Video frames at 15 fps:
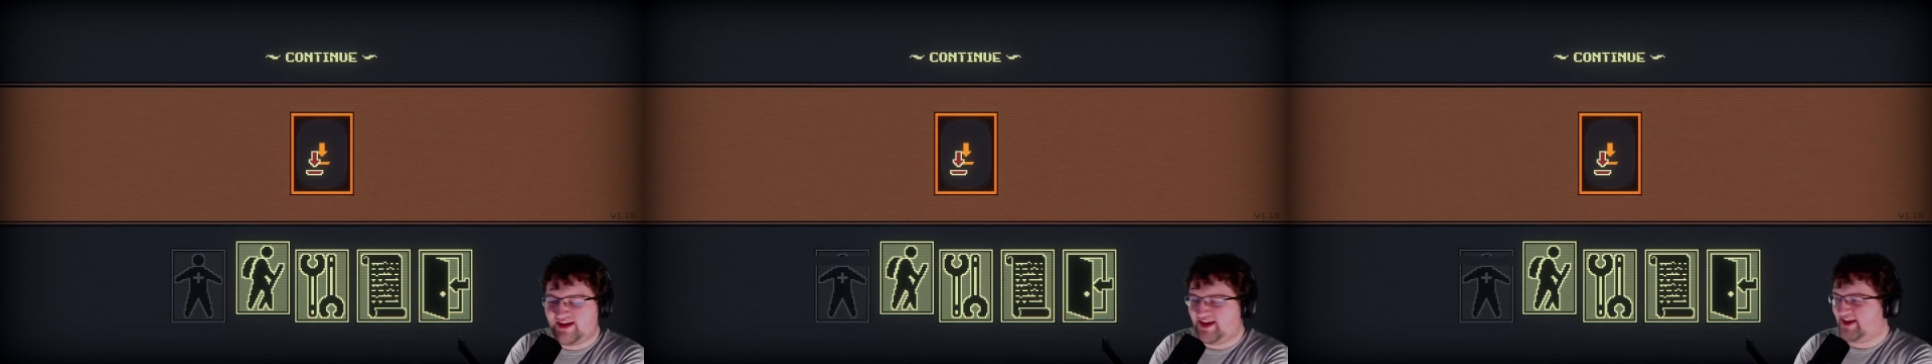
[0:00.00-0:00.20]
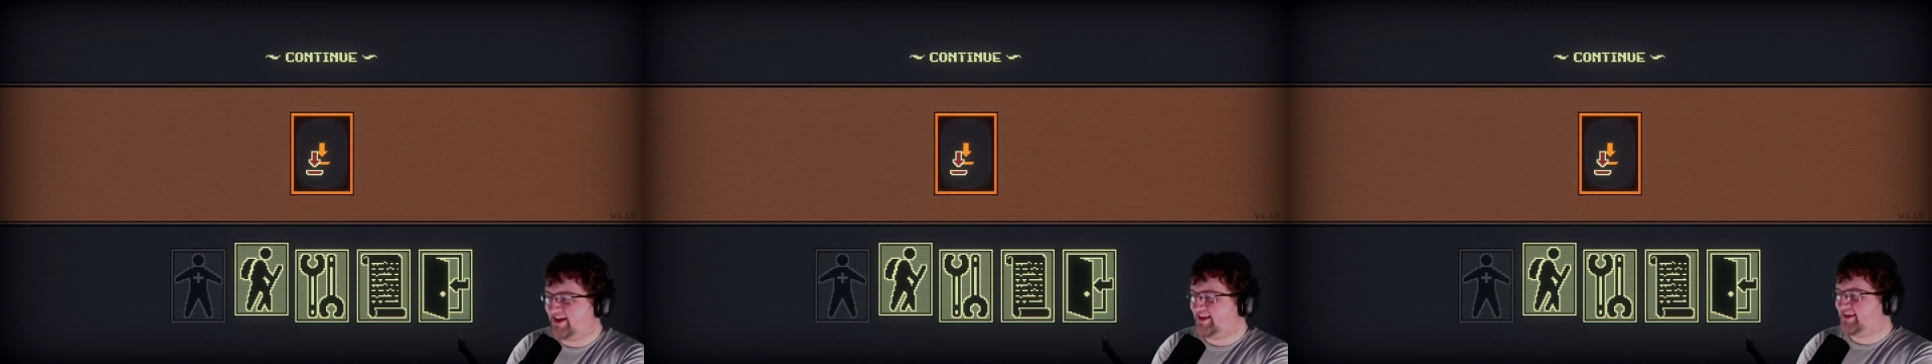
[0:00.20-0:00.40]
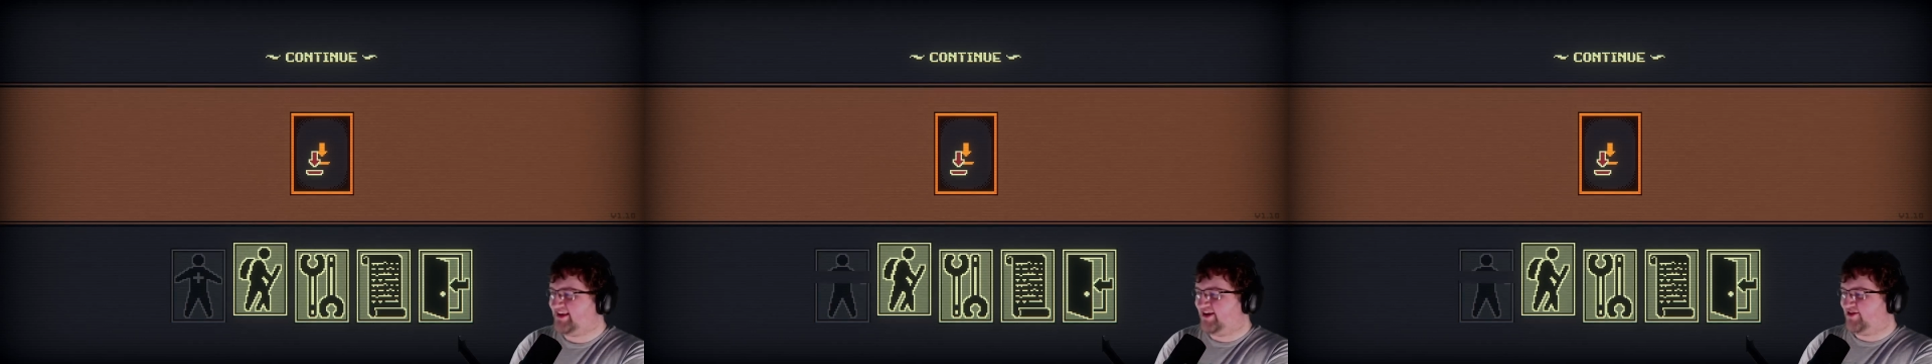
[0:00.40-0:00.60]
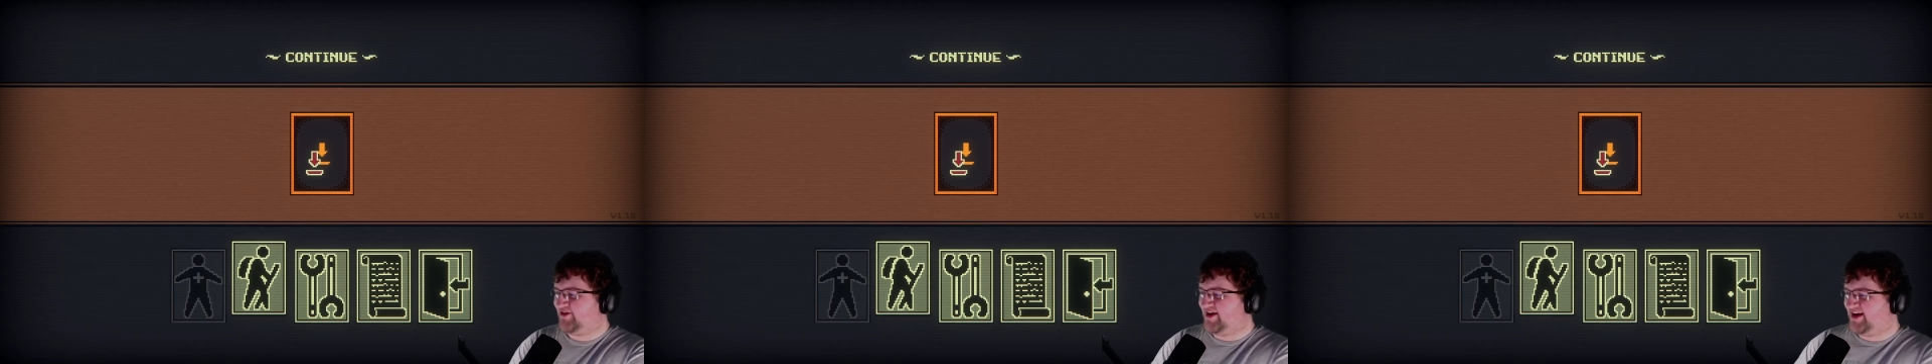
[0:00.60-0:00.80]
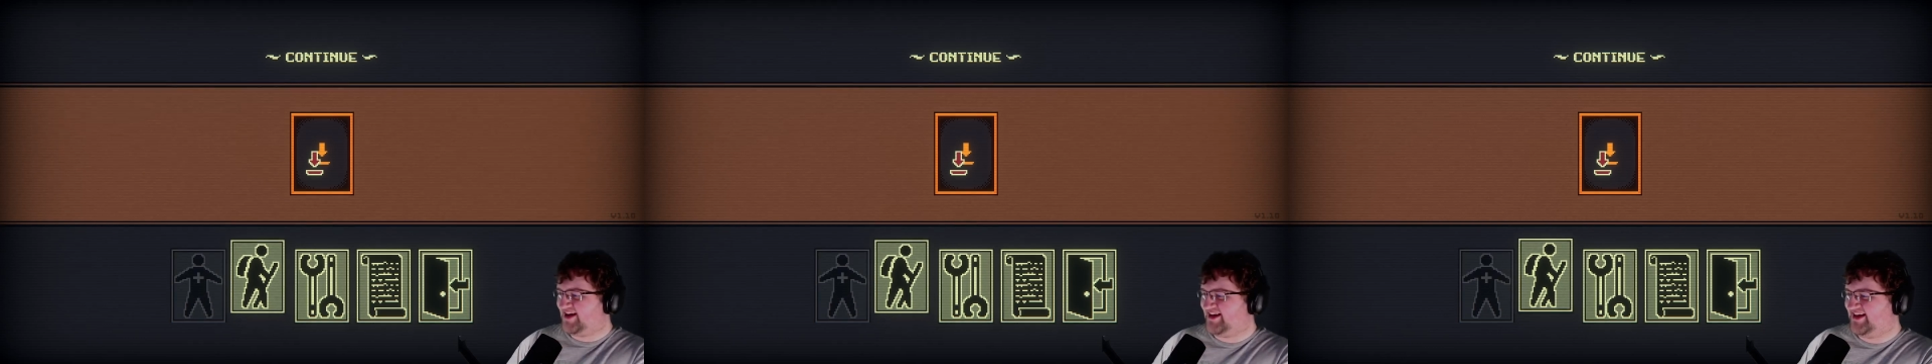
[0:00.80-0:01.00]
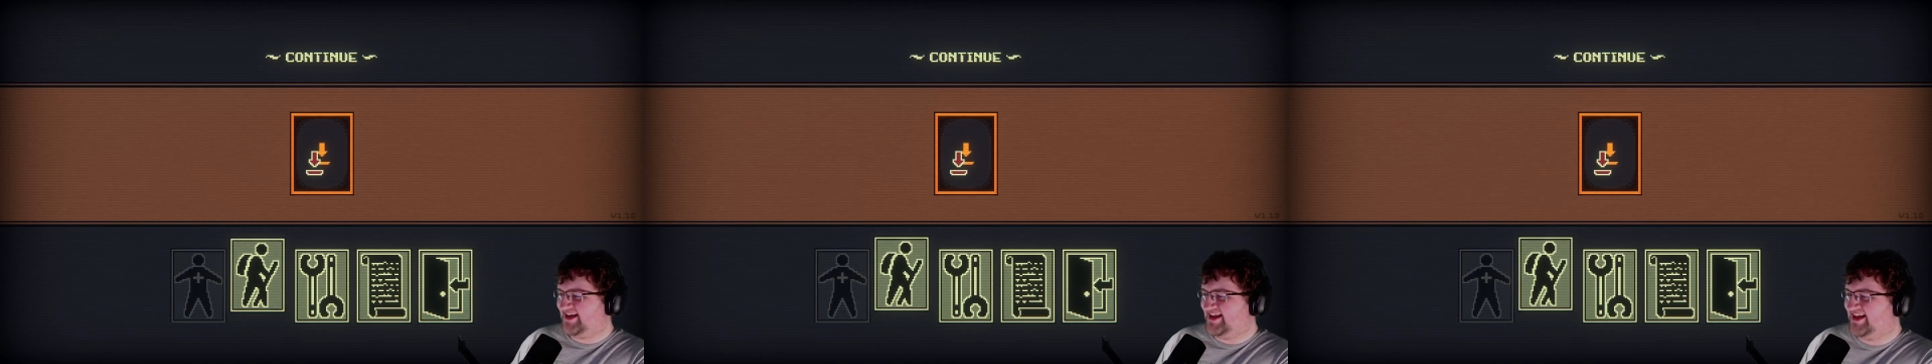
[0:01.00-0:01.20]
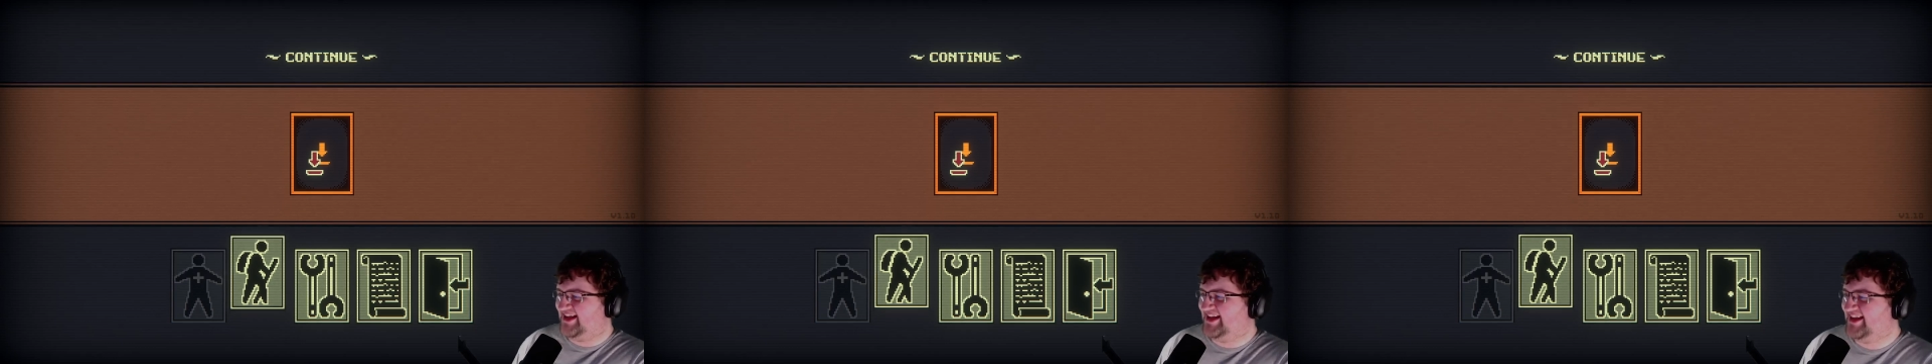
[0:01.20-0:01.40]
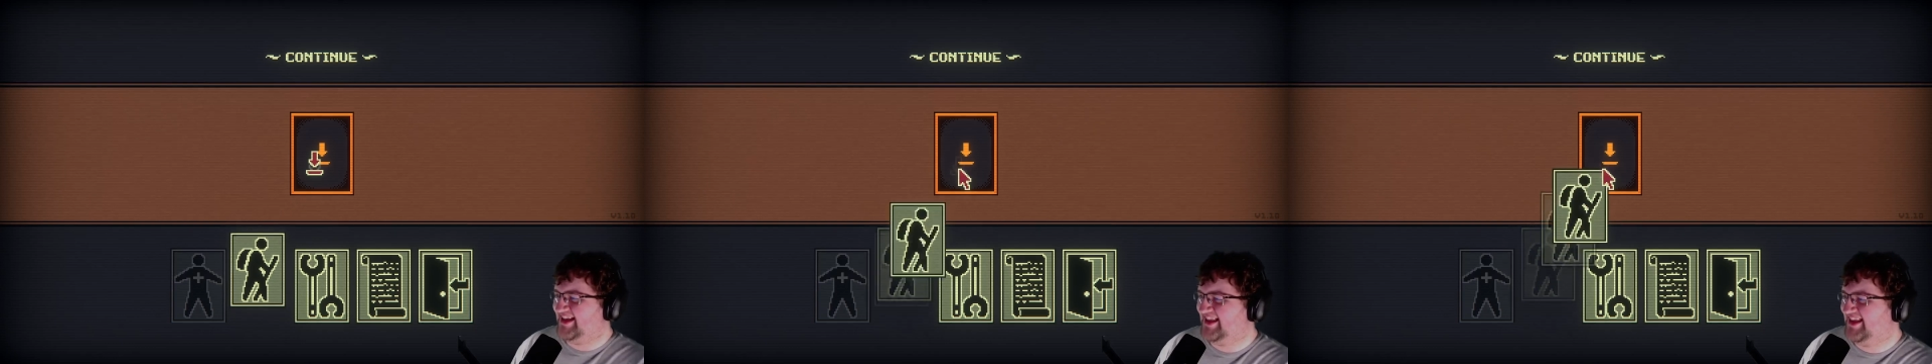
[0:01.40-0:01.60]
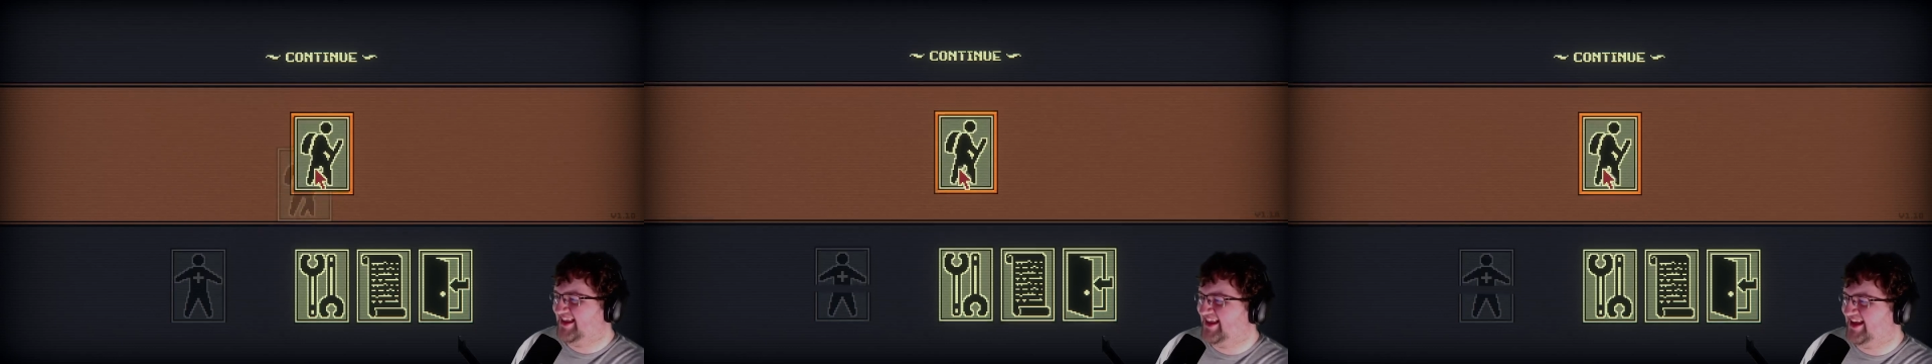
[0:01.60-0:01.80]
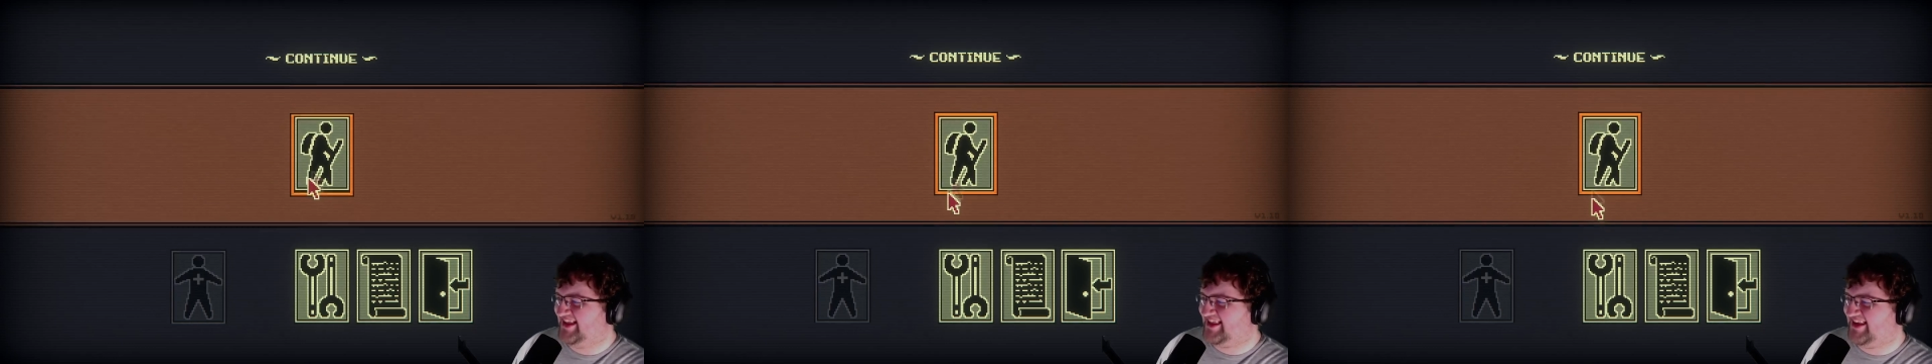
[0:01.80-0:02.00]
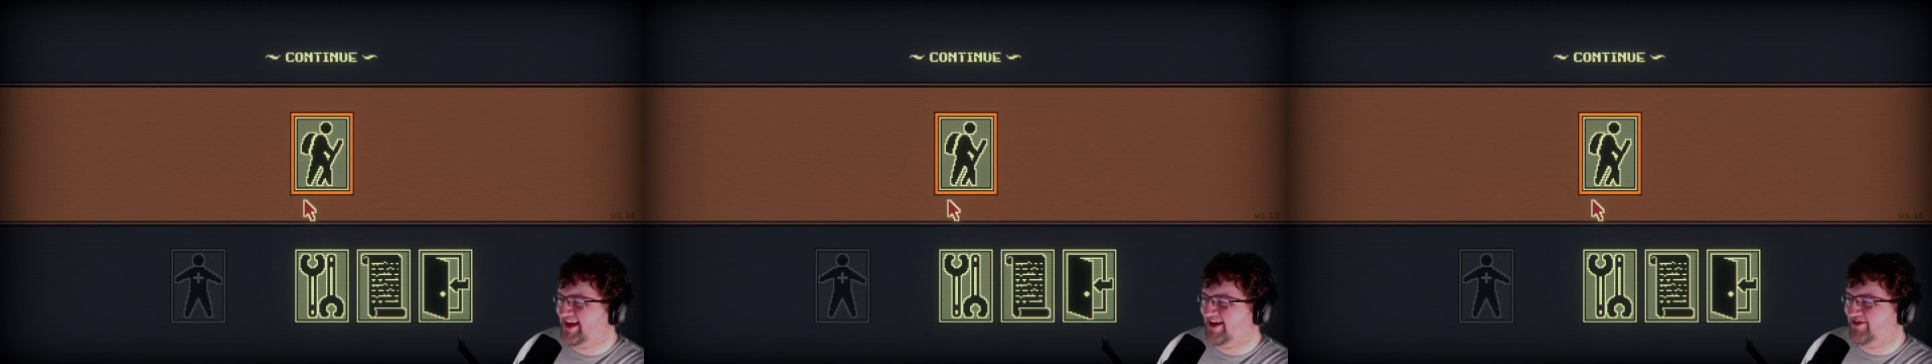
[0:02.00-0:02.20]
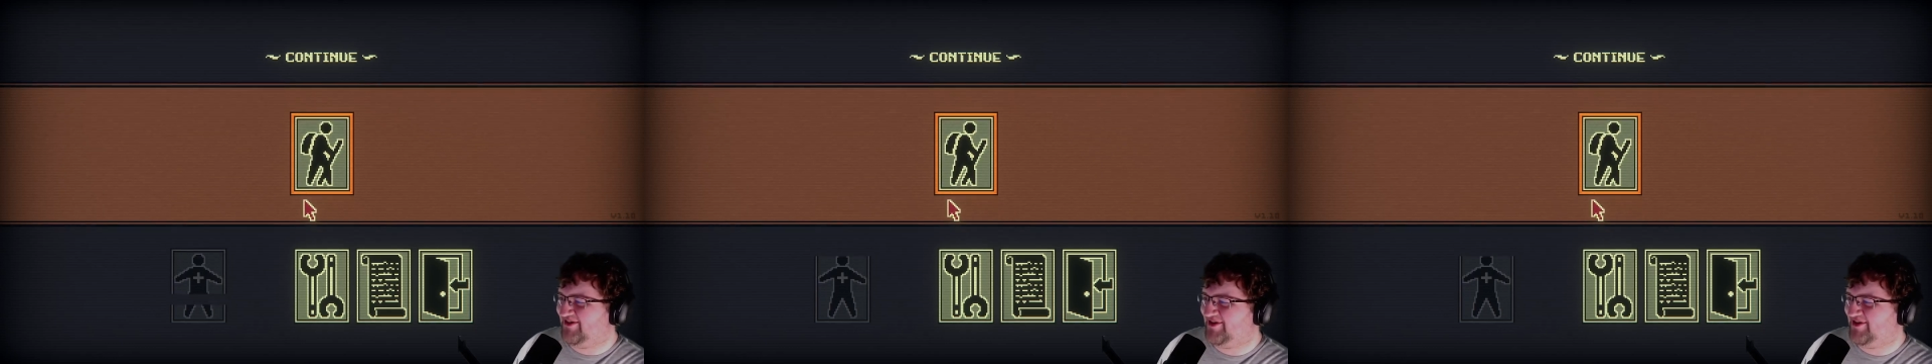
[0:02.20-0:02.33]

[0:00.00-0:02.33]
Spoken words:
So, let's see how we